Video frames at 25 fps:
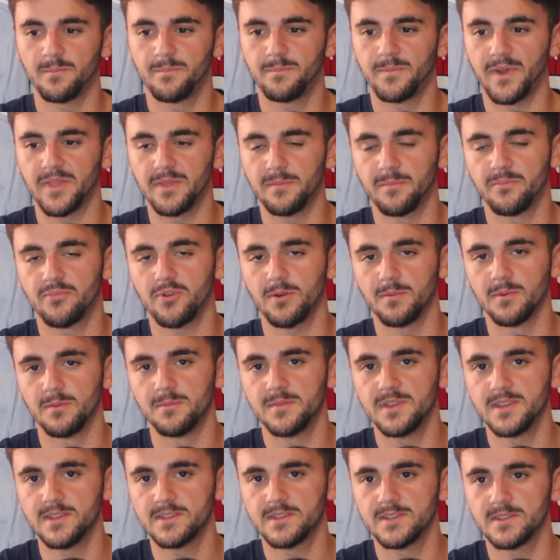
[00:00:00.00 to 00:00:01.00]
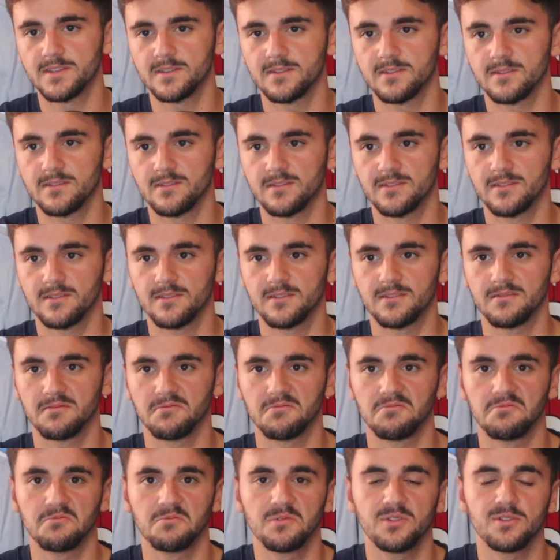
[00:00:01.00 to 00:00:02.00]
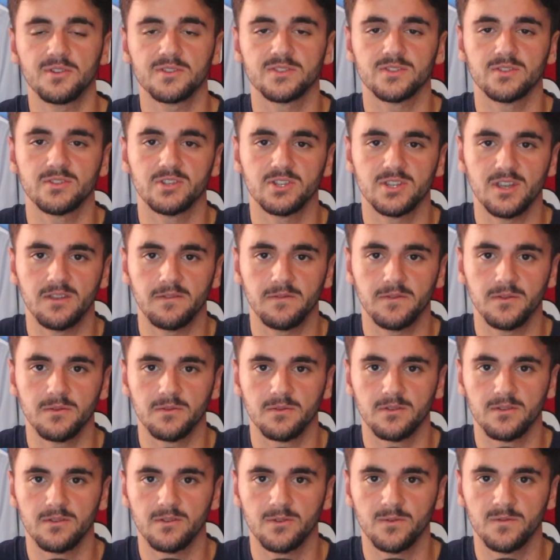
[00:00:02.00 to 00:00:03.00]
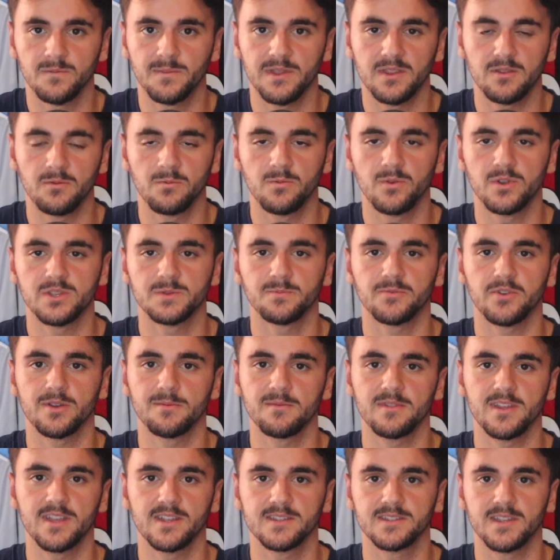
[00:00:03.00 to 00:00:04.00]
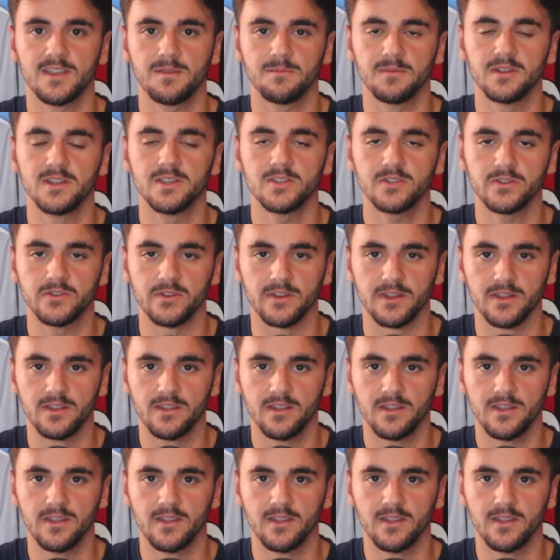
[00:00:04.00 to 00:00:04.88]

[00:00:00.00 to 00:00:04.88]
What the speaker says: But the problem is, we lost to Sheffield, who've been the worst Premier League team in history.